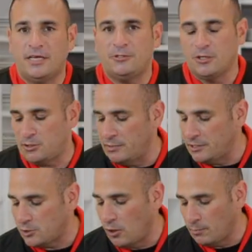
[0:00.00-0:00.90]
It just
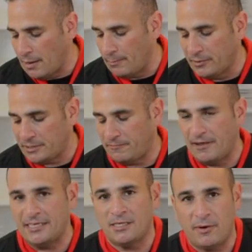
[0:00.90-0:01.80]
means salt and pepper. It's a
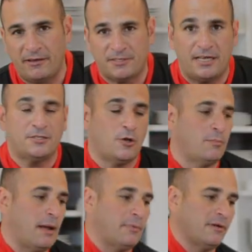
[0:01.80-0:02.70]
fancy way of saying salt
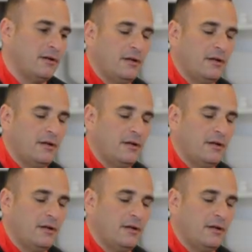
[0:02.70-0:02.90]
and pepper.